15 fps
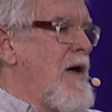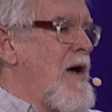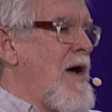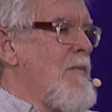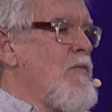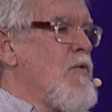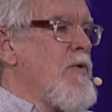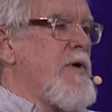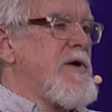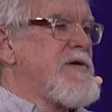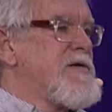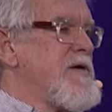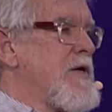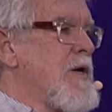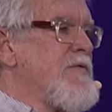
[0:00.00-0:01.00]
I'm worried
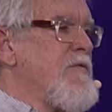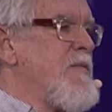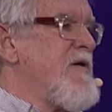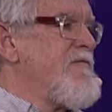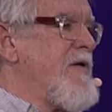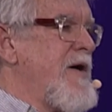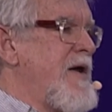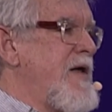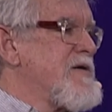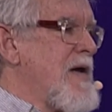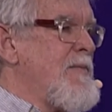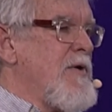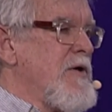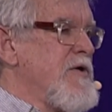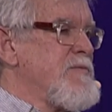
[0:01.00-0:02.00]
sick over my finance.
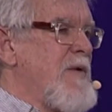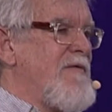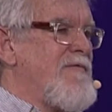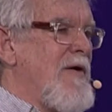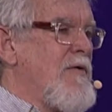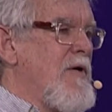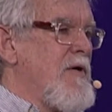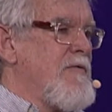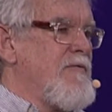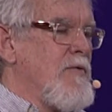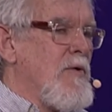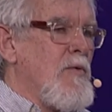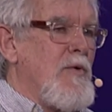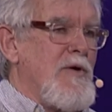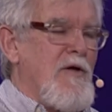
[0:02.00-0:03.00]
I'm going to lose my
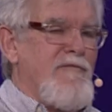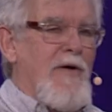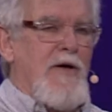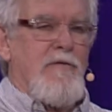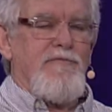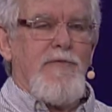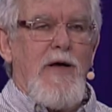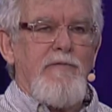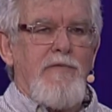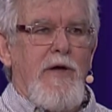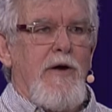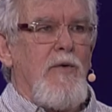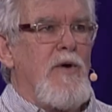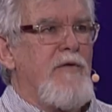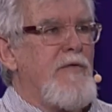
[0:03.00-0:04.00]
401k uh,
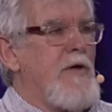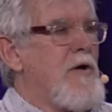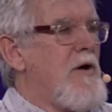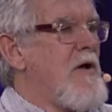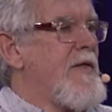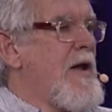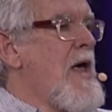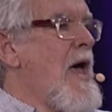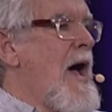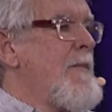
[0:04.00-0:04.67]
or whatever they call that.